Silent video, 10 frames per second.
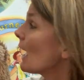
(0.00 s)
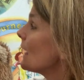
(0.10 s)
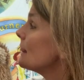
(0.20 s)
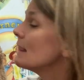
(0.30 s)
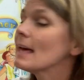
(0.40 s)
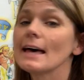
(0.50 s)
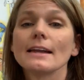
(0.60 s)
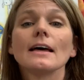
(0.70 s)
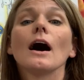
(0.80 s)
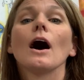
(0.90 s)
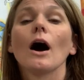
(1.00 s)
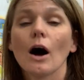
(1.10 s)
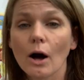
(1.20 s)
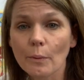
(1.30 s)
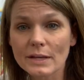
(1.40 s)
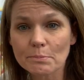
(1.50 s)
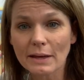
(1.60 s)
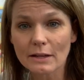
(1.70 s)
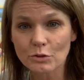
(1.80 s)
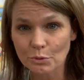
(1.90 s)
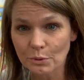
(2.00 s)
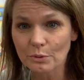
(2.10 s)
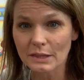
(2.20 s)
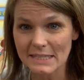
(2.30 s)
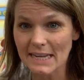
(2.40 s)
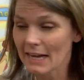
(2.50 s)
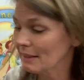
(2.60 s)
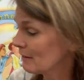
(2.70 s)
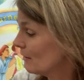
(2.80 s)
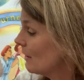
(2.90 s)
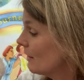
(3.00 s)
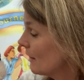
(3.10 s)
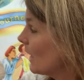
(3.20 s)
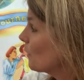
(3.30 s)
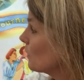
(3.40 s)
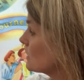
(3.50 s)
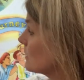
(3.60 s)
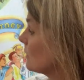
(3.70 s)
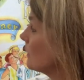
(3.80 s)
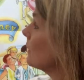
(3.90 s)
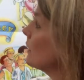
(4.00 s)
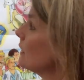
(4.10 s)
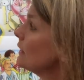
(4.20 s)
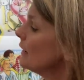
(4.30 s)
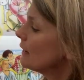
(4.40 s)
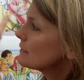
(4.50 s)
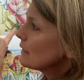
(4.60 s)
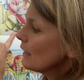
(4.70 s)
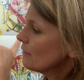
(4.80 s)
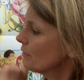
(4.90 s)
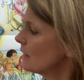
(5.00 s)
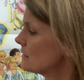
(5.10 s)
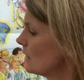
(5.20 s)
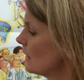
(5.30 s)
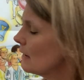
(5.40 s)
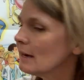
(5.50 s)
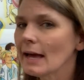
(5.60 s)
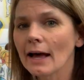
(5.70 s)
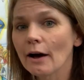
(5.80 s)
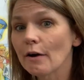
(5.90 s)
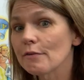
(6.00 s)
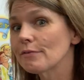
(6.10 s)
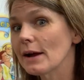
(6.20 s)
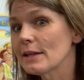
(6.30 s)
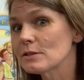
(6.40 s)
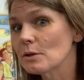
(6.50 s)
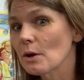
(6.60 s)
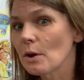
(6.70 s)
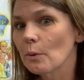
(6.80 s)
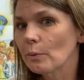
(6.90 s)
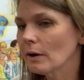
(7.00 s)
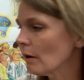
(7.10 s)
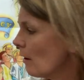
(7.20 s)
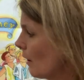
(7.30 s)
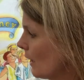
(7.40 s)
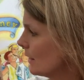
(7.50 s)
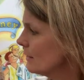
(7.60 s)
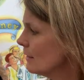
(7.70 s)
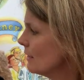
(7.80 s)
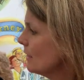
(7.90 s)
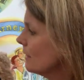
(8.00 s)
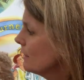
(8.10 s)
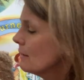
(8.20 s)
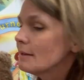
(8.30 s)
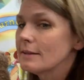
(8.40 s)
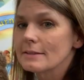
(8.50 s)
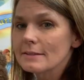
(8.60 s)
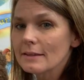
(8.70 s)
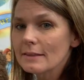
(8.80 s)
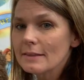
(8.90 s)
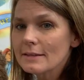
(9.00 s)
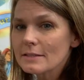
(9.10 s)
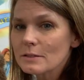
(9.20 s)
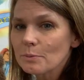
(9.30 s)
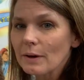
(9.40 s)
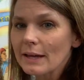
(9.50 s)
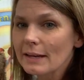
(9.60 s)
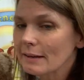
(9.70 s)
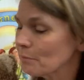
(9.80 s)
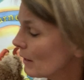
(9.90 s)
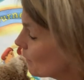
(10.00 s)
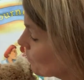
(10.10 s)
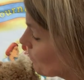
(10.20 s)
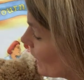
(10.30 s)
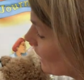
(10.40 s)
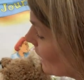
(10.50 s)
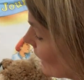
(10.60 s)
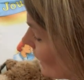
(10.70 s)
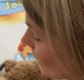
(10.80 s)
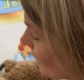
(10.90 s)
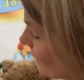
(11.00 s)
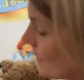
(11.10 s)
and then always be a truth teller. That was the next life lesson. And now, friends, we're on to this one right back here.